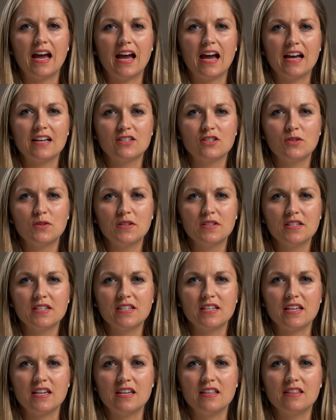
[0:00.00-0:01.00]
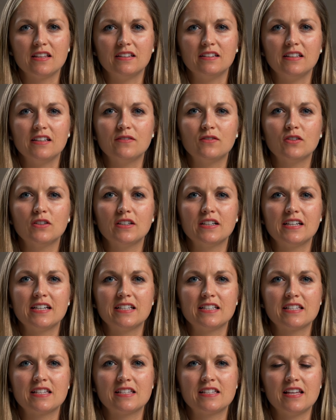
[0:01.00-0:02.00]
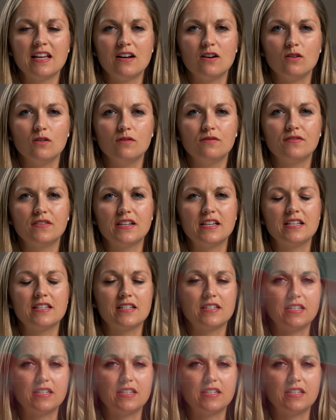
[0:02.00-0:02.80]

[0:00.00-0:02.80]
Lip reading: As you can see, the liver itself is a